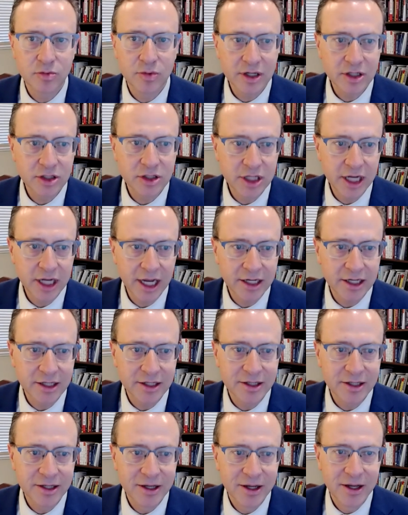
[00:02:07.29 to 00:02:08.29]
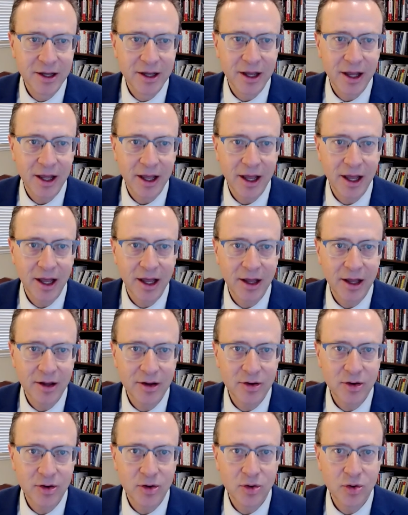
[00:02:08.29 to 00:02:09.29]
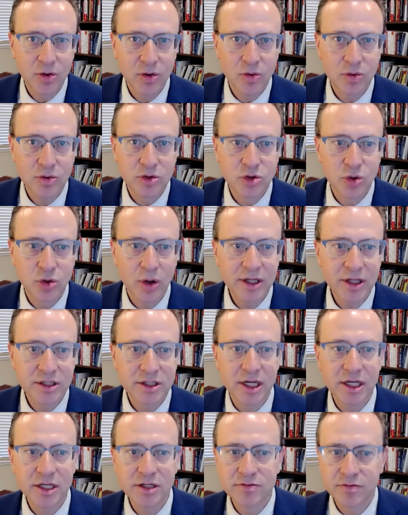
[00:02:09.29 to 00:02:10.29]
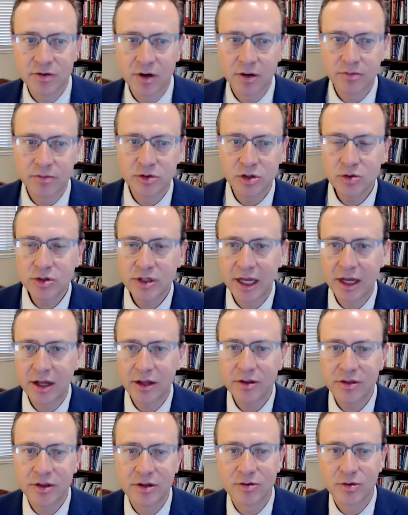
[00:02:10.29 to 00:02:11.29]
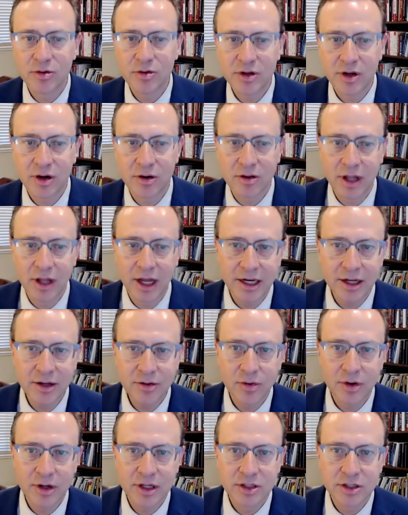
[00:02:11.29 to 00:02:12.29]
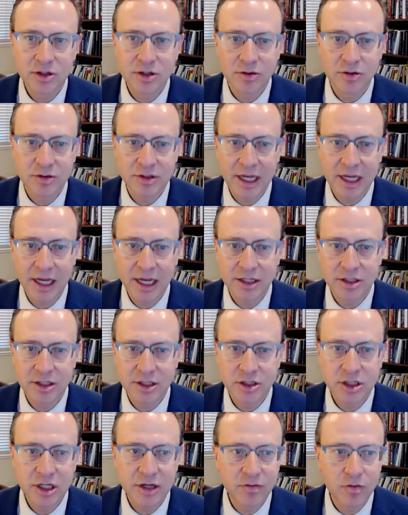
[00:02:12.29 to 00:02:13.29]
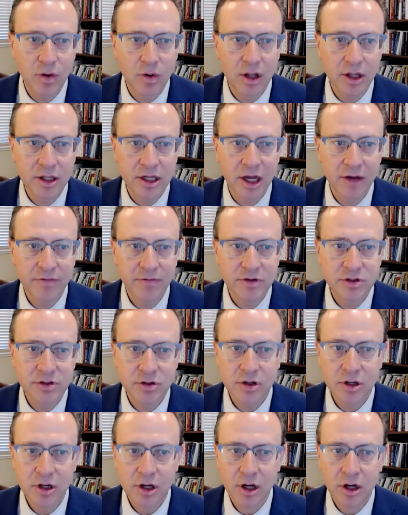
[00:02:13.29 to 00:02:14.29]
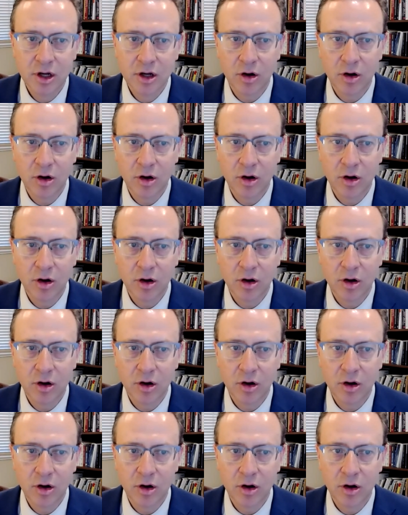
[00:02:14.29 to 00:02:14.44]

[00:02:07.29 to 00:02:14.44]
Rick Shannon, uh, who joins us from Duke Health in North Carolina, where he serves as the Chief Quality Officer,